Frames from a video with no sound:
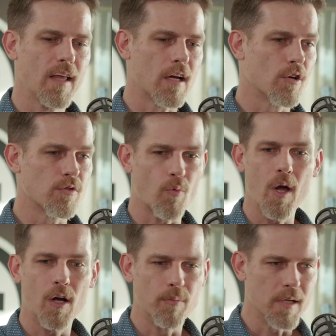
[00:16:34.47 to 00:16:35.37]
that goes
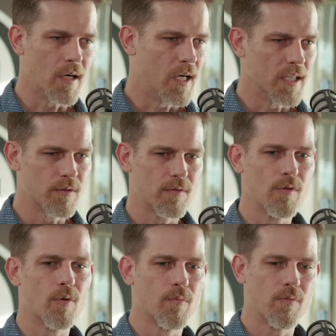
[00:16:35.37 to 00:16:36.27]
well beyond
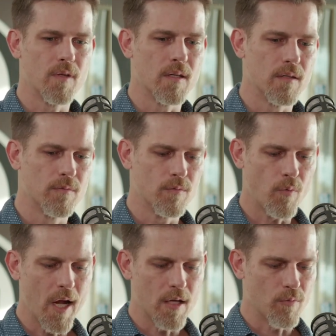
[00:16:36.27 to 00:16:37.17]
the
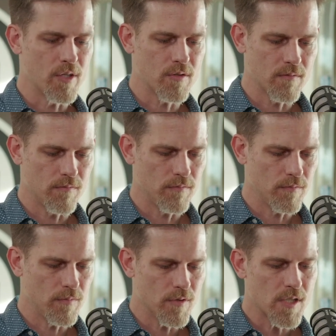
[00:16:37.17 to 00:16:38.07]
way in which
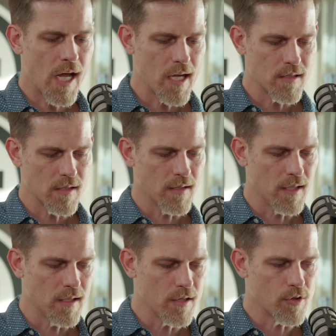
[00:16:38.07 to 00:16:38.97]
science and
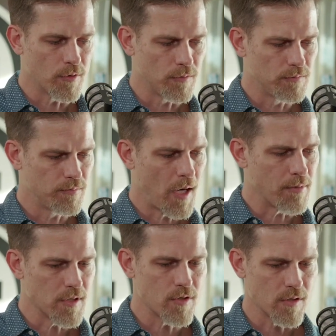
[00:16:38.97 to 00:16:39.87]
the initial
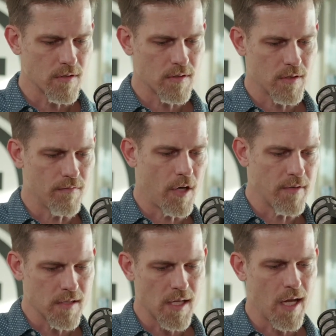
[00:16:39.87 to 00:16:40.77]
propositions
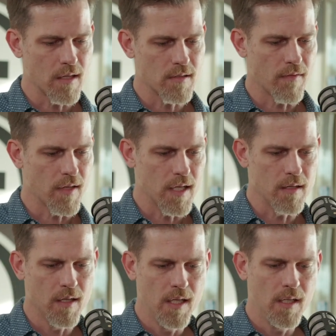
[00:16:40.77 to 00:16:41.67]
involving science and
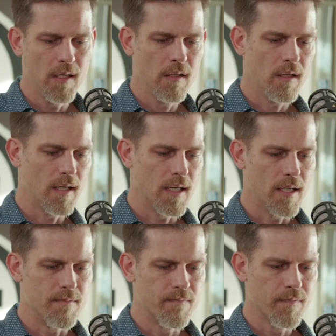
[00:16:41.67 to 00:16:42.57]
the
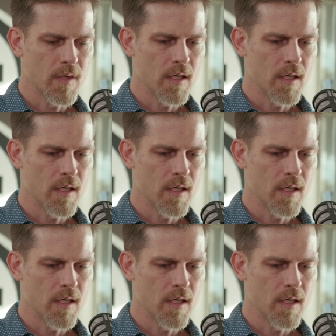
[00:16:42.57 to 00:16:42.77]
um,